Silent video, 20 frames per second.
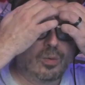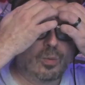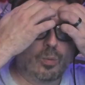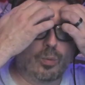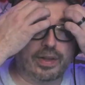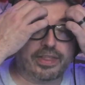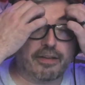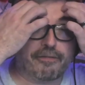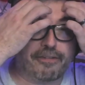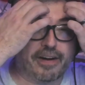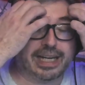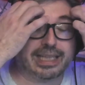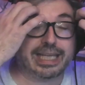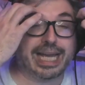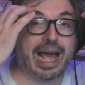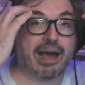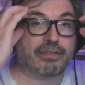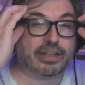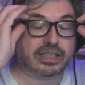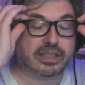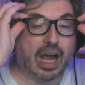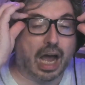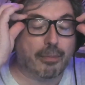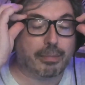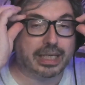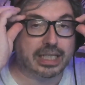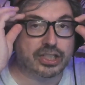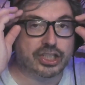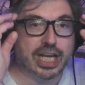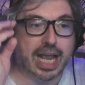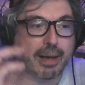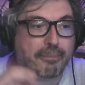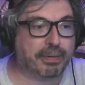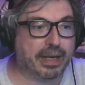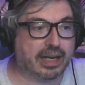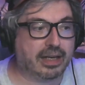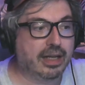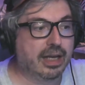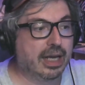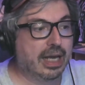when they finally have a dominant
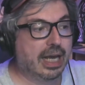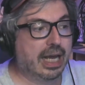champion